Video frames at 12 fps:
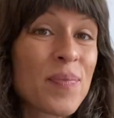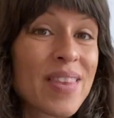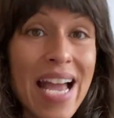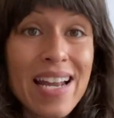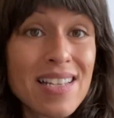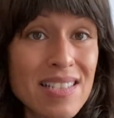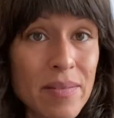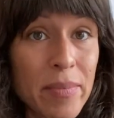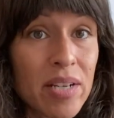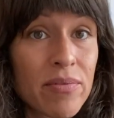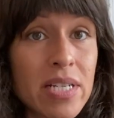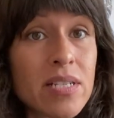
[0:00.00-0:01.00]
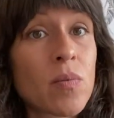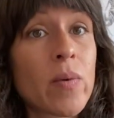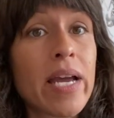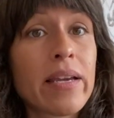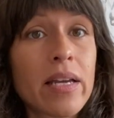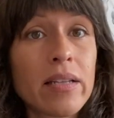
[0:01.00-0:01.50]
That is the main reason
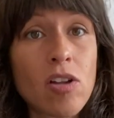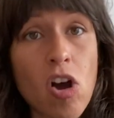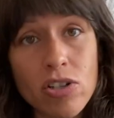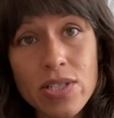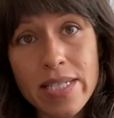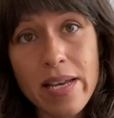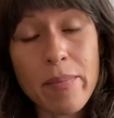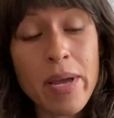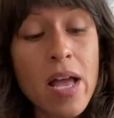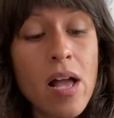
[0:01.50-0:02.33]
why I get long stem.